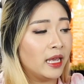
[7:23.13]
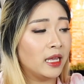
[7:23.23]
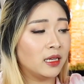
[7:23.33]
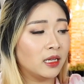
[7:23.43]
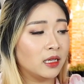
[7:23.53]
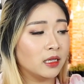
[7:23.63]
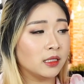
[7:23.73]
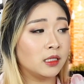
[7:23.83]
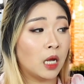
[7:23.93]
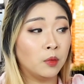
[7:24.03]
It is
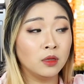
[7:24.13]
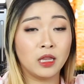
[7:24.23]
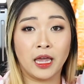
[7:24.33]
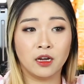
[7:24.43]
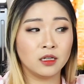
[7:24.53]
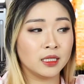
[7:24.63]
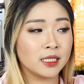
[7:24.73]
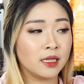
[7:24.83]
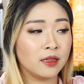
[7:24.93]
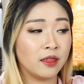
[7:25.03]
double layered,
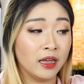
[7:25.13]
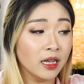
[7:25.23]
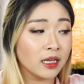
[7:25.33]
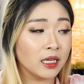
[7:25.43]
it's thick,